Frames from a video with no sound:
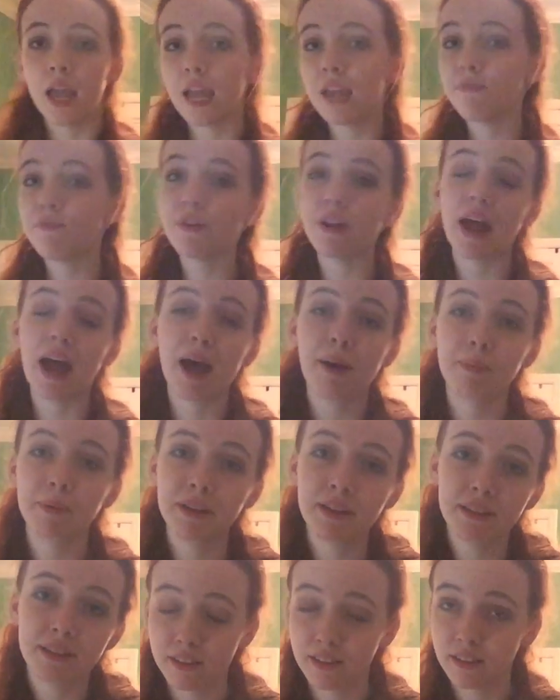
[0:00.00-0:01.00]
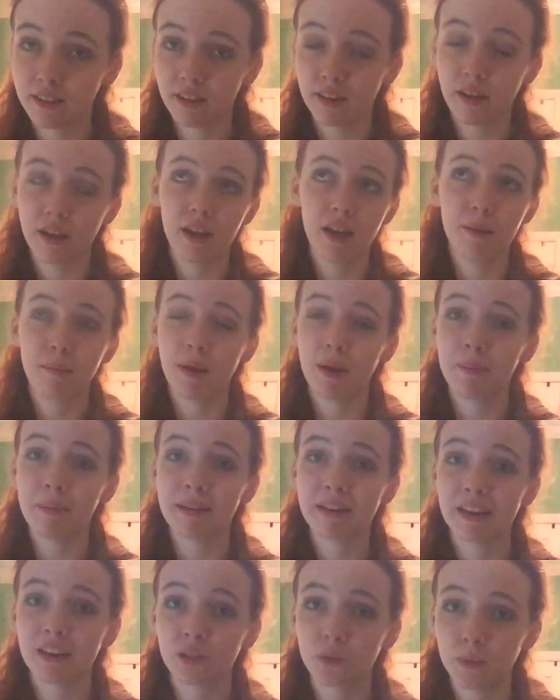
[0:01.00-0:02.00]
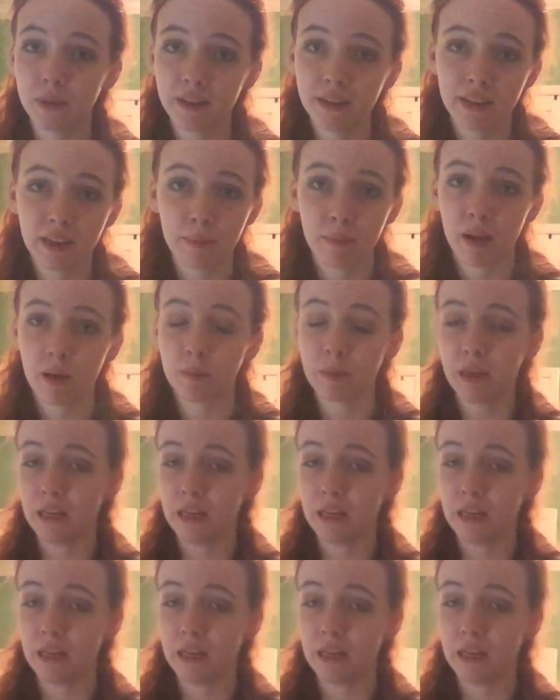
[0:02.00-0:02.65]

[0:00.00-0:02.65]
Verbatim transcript: If it happens, it might be next week, it might